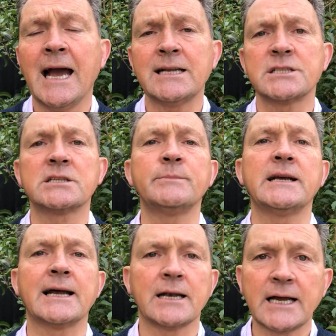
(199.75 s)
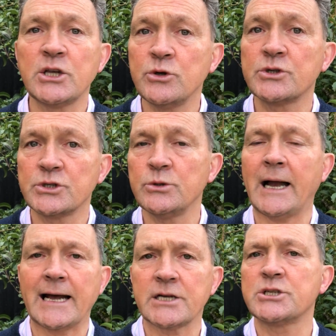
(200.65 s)
And this is something I'd like you to do,
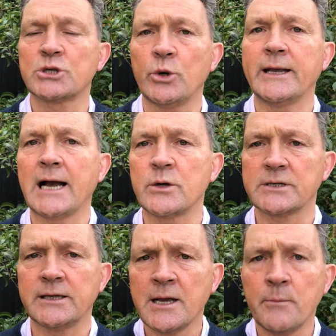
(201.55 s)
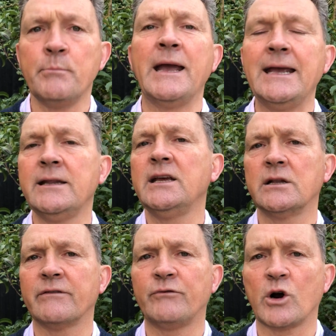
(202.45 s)
added to going out and bathing
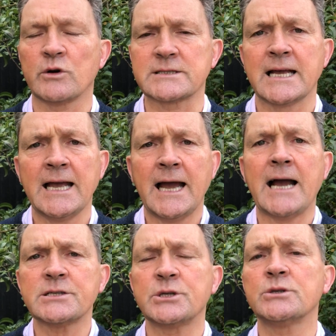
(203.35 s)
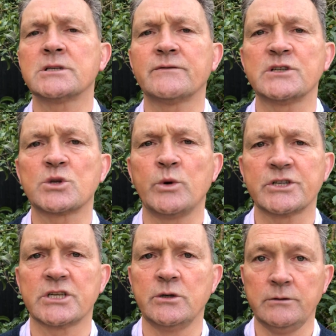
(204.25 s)
in the forest. Ask yourself this
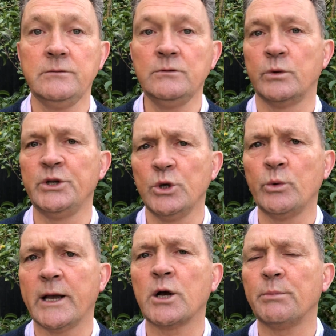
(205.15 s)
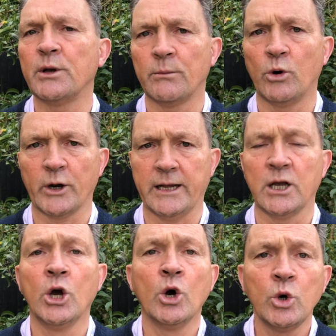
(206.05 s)
question when you wake up in the morning:
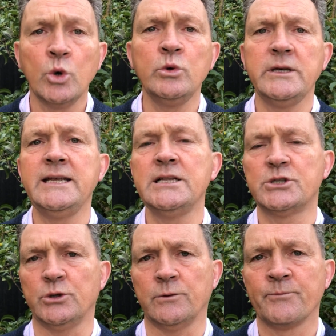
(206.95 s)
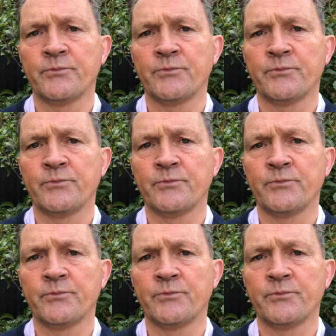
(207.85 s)
who needs you?